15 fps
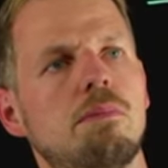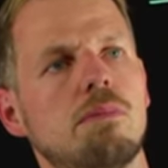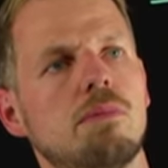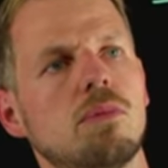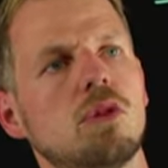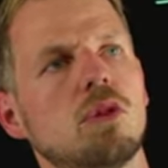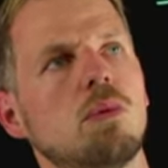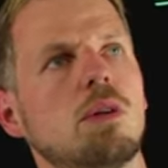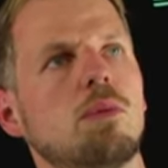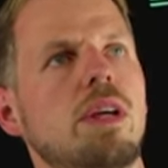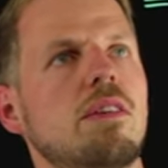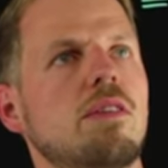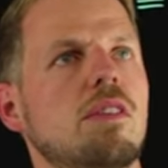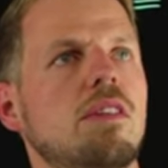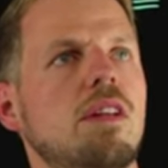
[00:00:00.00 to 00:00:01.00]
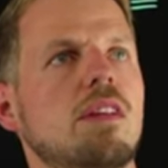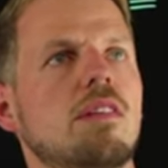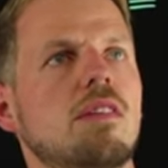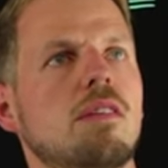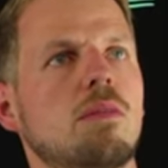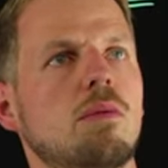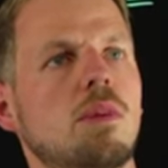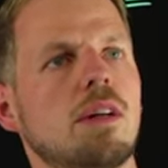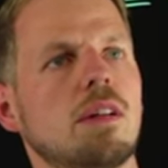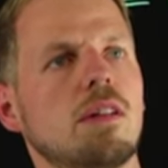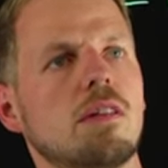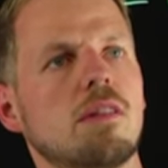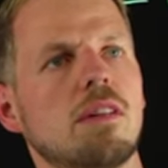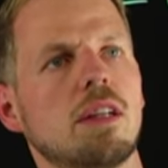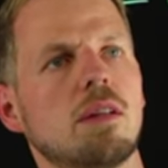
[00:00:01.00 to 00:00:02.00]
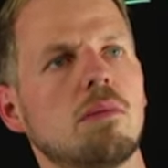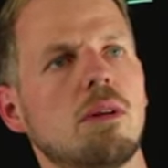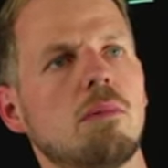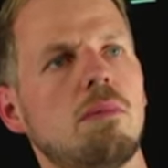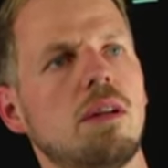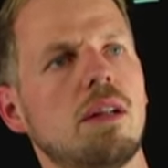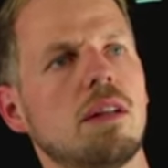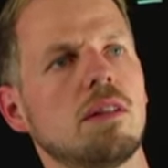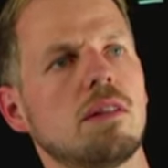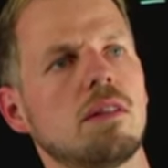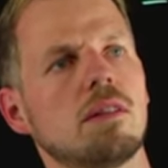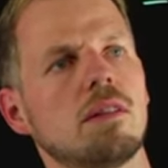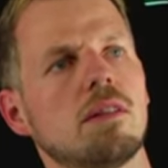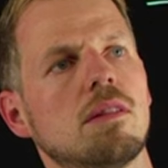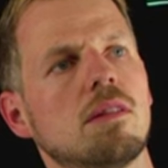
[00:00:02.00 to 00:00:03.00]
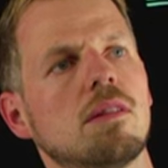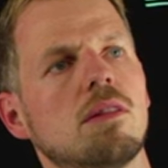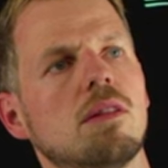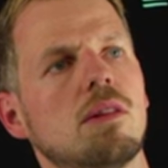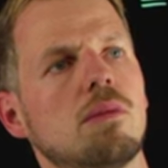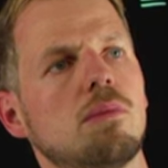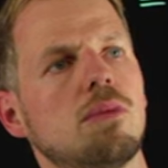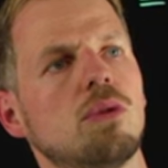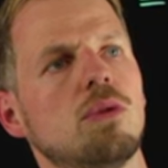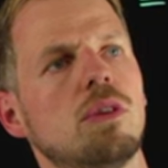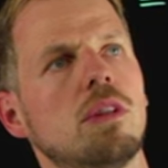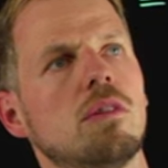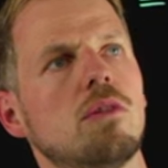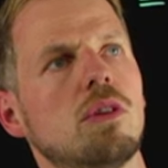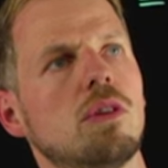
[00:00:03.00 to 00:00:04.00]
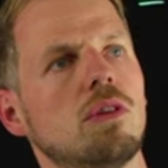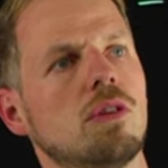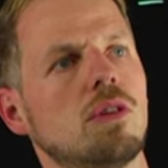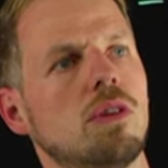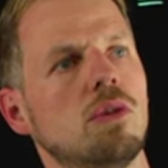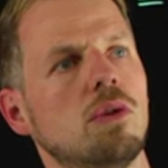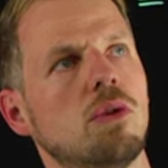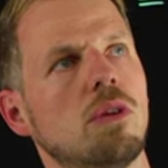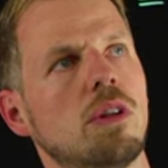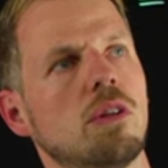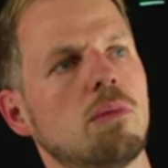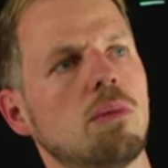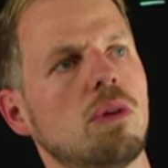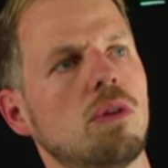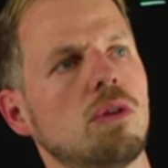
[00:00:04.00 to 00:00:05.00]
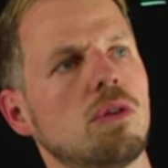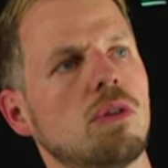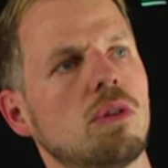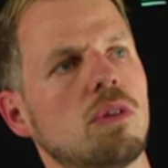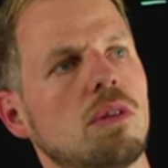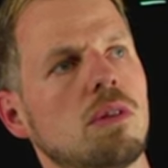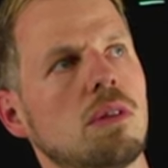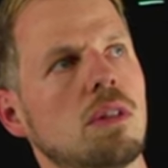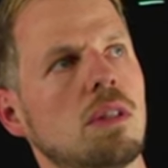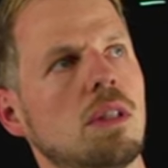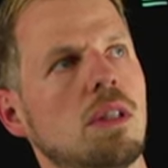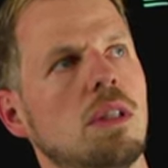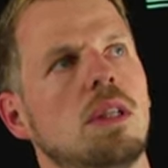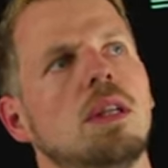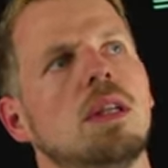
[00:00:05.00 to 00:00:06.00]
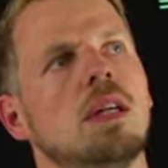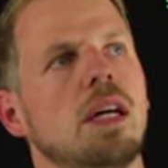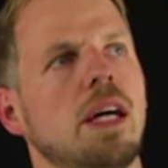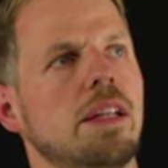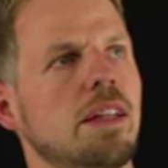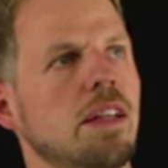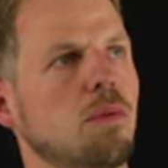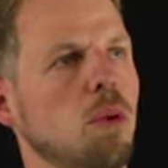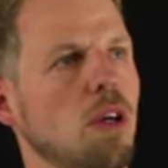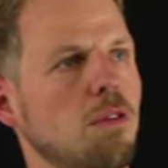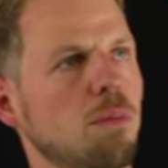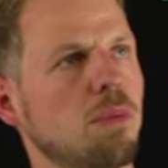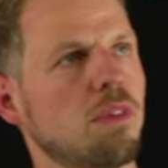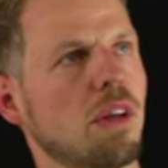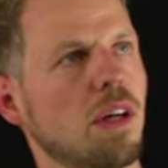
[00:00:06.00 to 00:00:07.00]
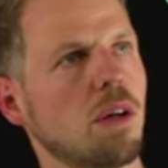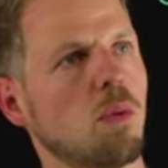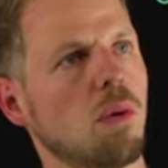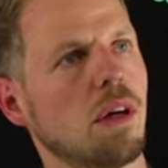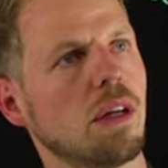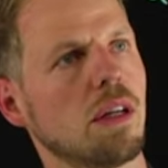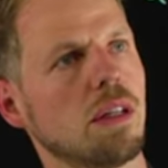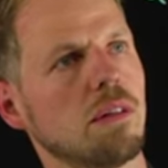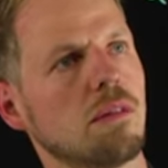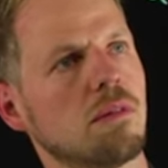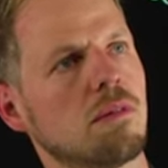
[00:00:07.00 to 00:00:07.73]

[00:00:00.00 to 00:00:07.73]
So what we have is this one, sigma plus or pseudo inverse u transpose. And then we have psi y.